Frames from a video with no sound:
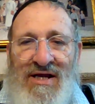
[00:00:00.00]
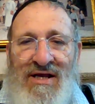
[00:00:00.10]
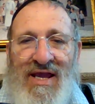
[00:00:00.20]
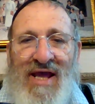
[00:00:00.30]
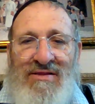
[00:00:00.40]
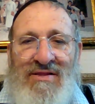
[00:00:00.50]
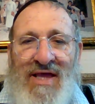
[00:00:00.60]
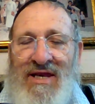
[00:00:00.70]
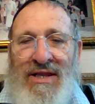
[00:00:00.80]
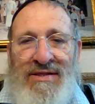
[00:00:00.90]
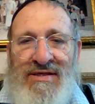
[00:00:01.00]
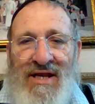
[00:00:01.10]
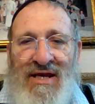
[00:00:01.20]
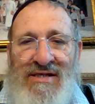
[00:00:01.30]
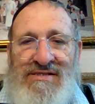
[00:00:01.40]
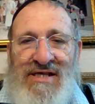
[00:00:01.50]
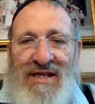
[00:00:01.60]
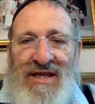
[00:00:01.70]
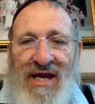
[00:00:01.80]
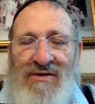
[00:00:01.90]
Candle lighting tonight in San
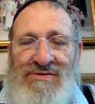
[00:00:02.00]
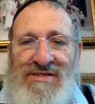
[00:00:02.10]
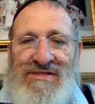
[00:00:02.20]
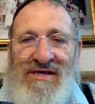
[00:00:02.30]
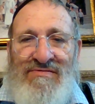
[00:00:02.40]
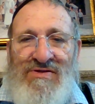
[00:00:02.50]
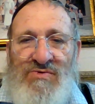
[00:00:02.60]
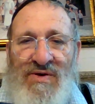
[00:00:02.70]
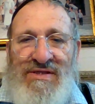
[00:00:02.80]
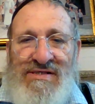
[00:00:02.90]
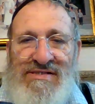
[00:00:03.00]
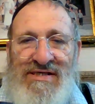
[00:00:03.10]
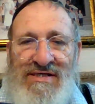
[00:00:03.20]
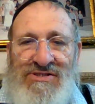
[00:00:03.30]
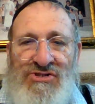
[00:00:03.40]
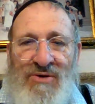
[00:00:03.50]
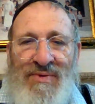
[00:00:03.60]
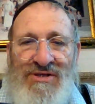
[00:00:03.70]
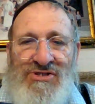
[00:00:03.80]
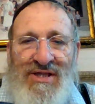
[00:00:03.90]
Diego is at 7:26.
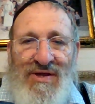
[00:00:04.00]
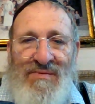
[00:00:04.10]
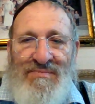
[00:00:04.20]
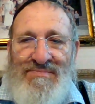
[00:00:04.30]
Shabbat Shalom.